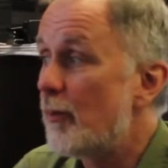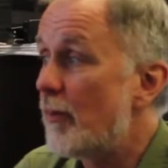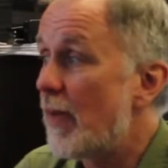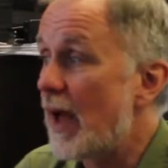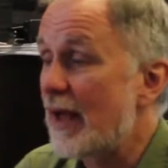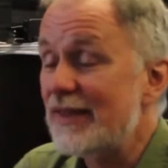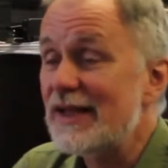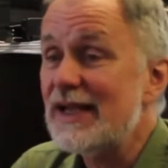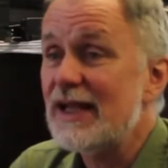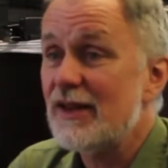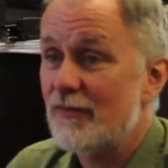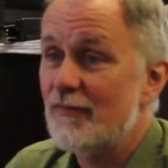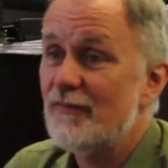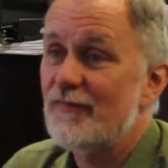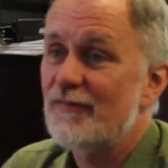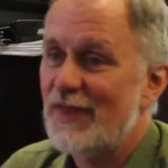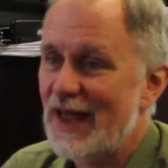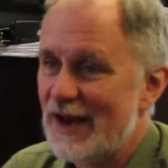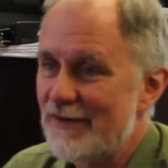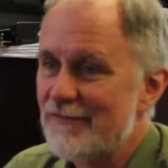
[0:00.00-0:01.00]
I think it's
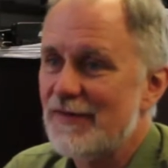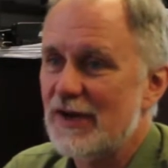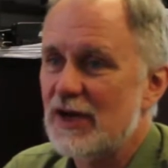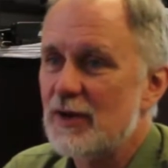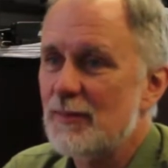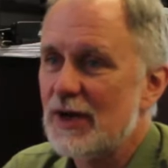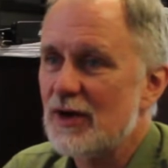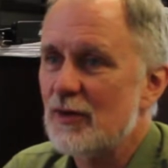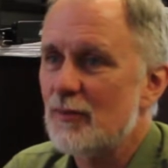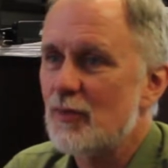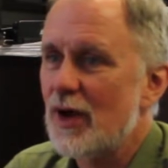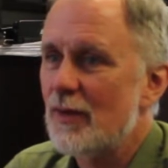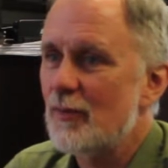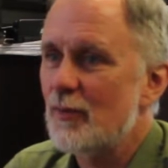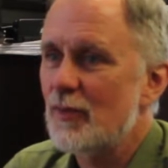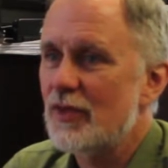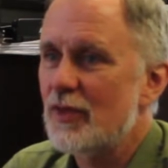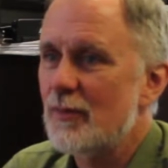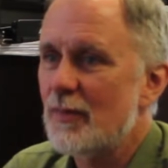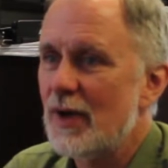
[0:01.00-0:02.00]
that fundamental
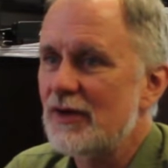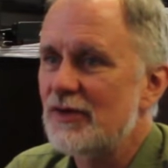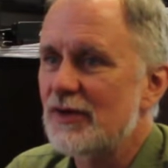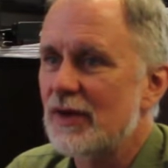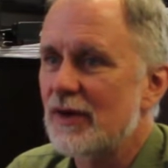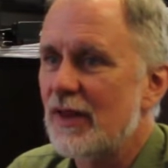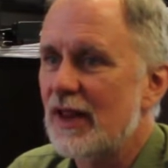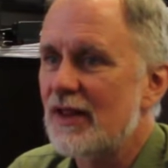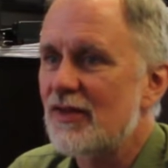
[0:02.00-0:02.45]
problem with the budget.